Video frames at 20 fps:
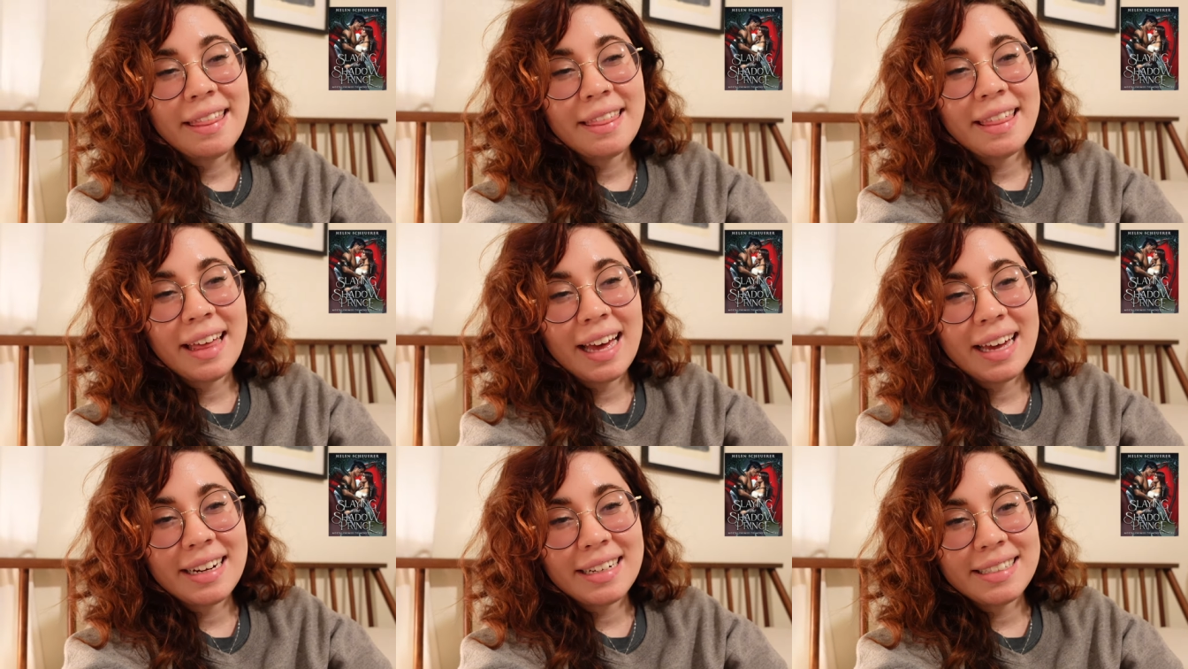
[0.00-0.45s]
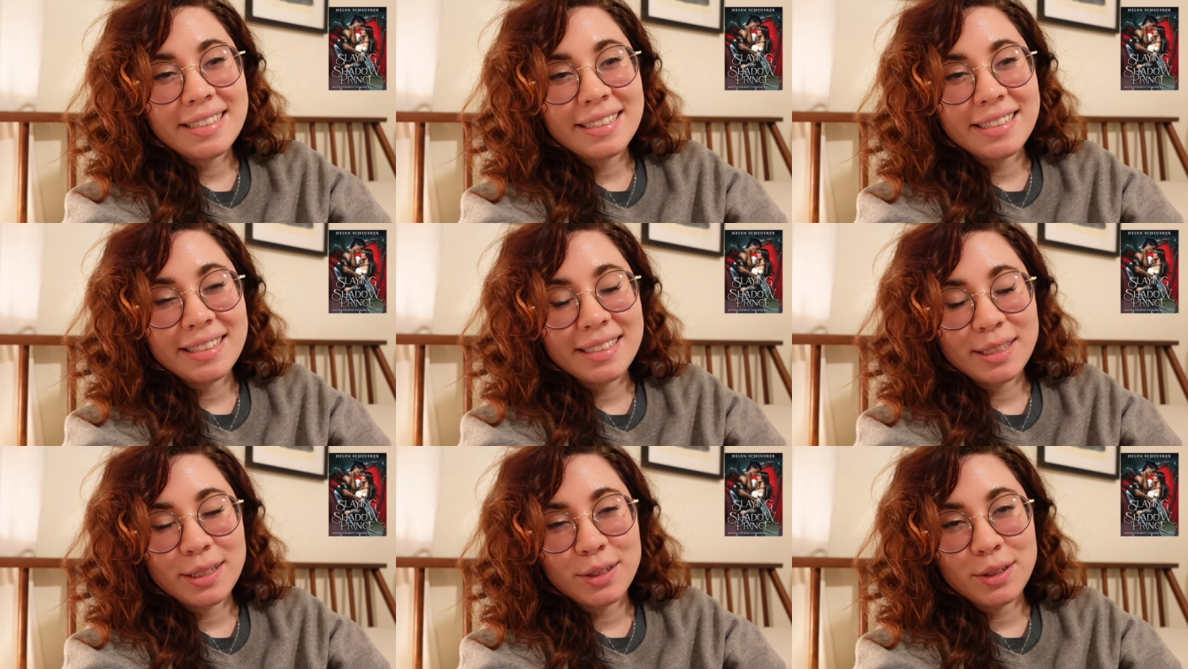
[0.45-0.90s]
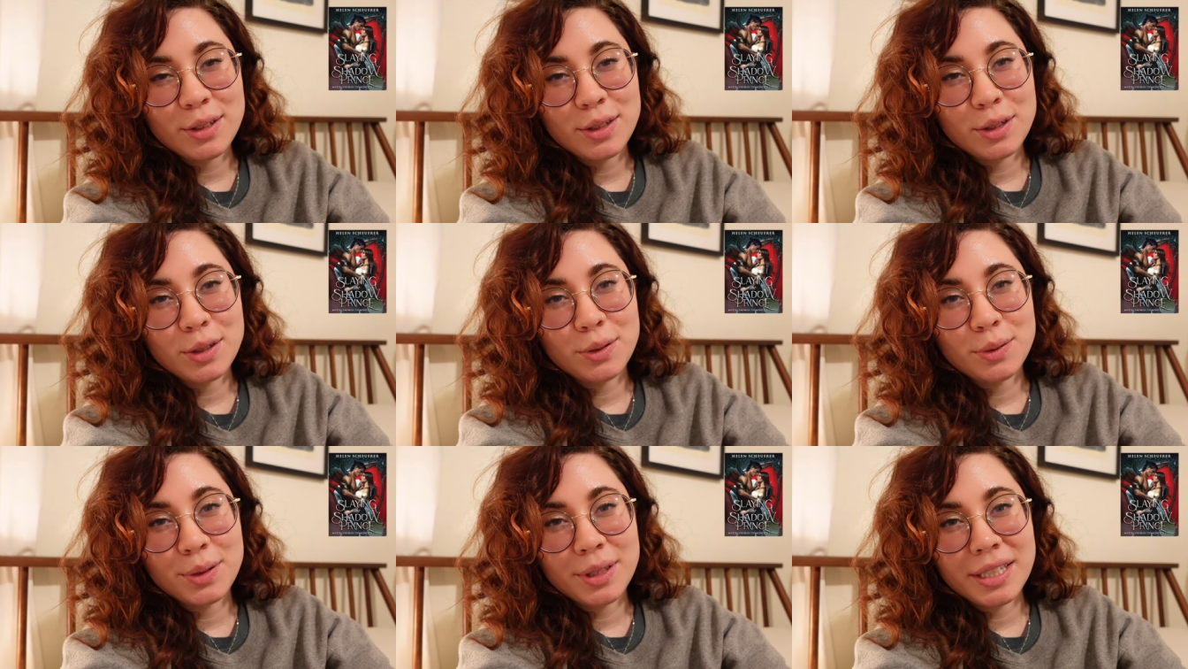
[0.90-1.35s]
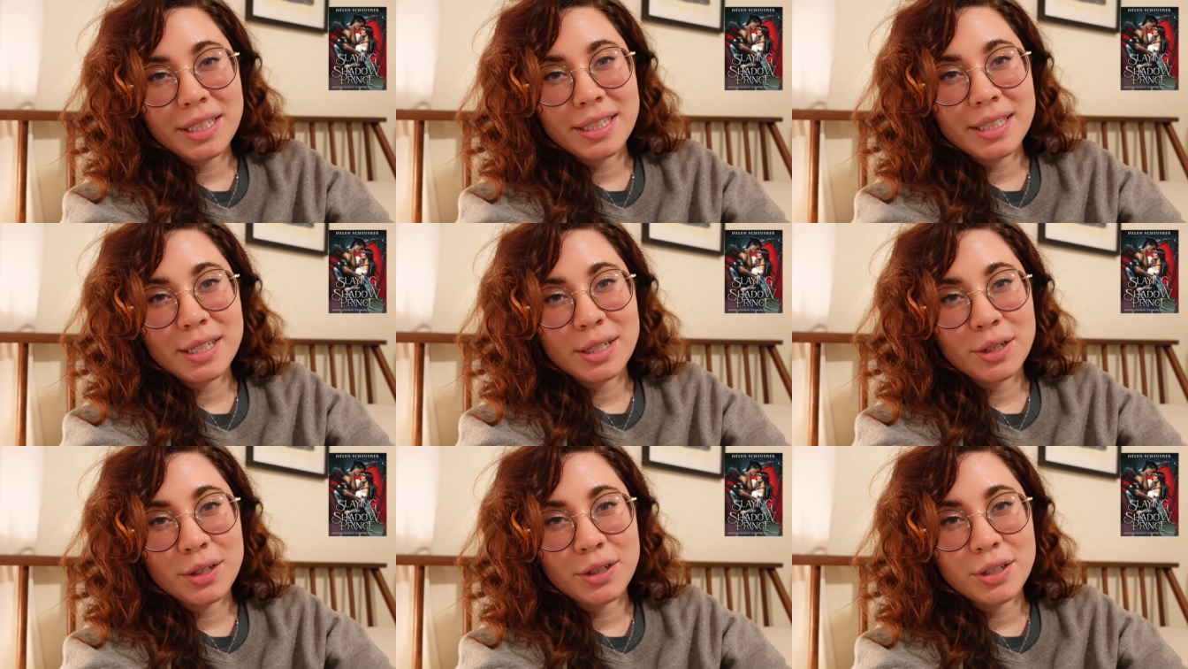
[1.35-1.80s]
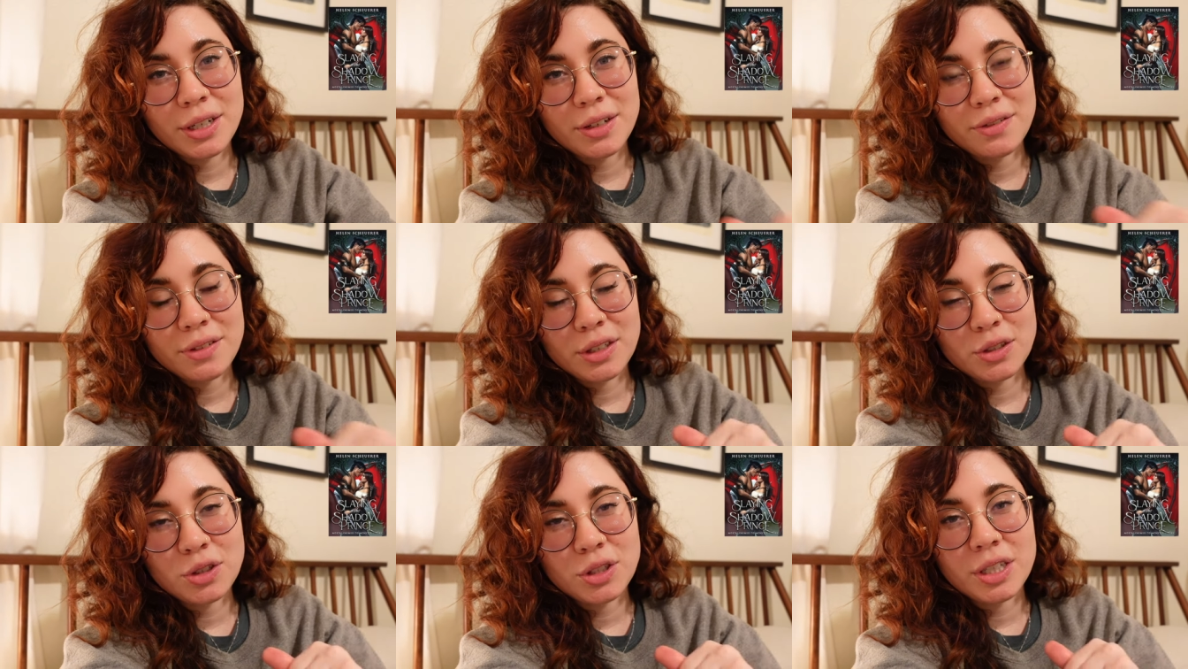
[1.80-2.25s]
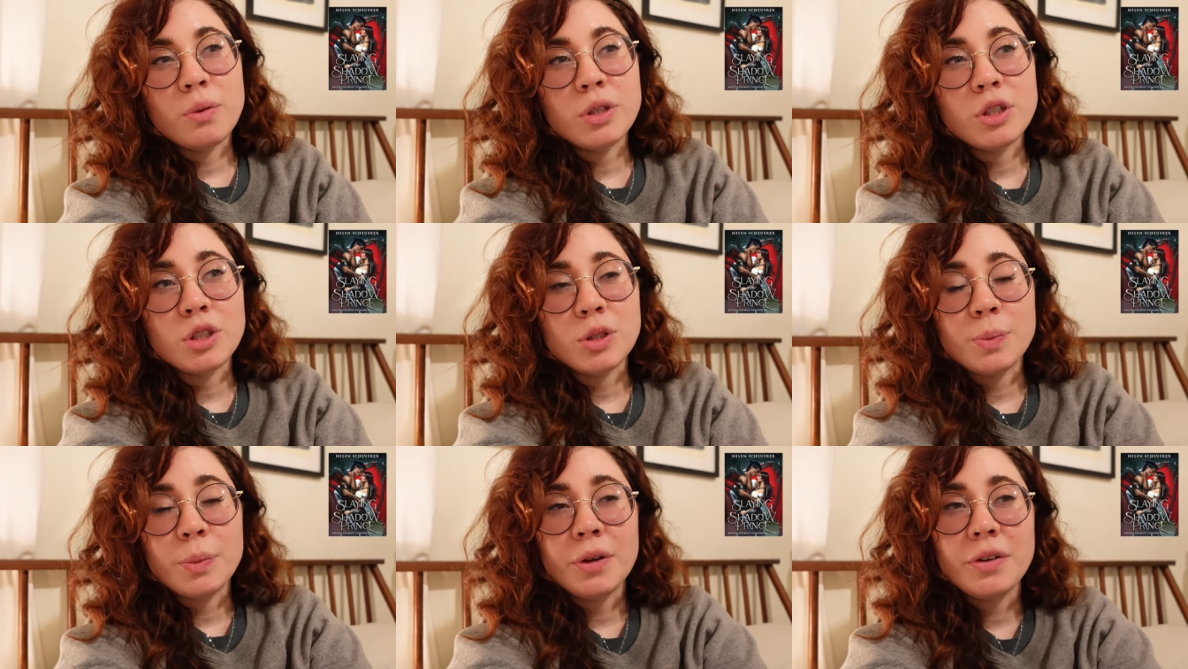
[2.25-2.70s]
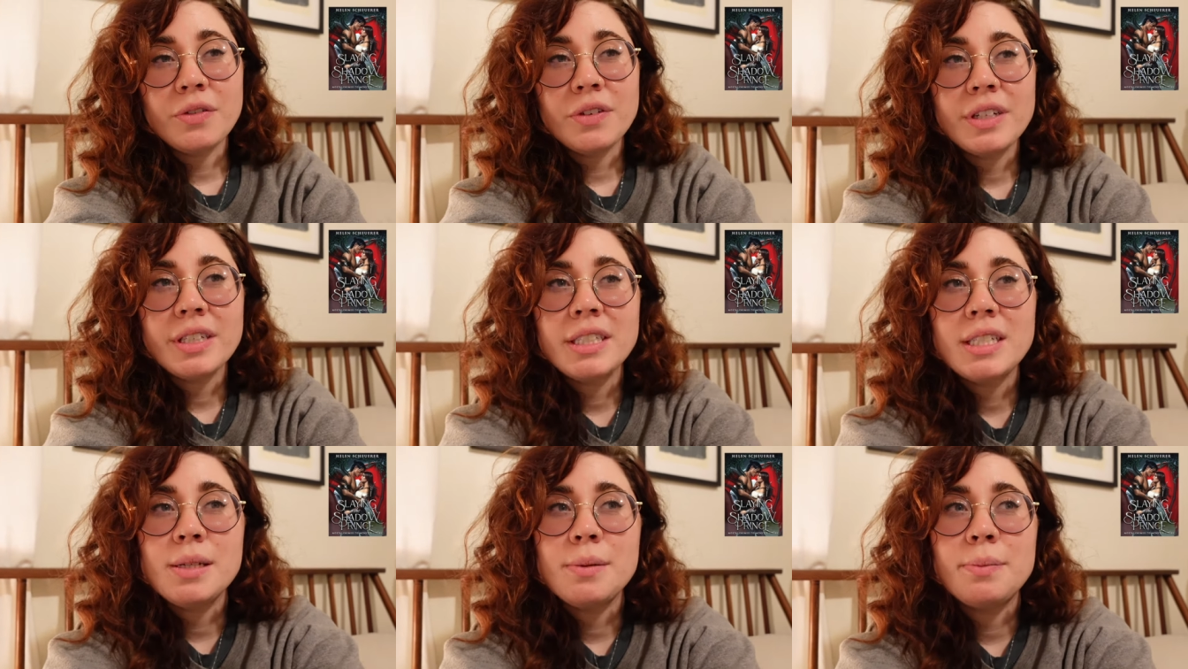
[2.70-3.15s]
That is considered a new release in her definition, which is perfect